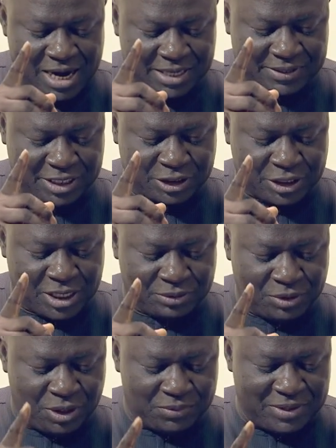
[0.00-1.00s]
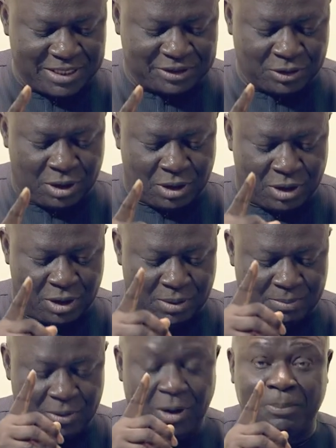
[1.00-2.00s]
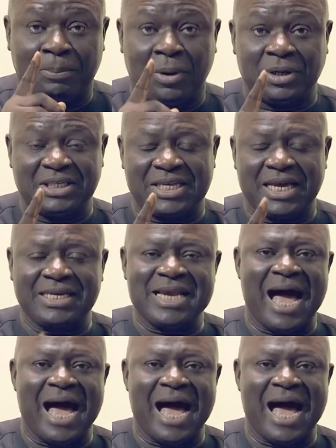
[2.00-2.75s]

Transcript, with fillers: and there shall no result come upon his head.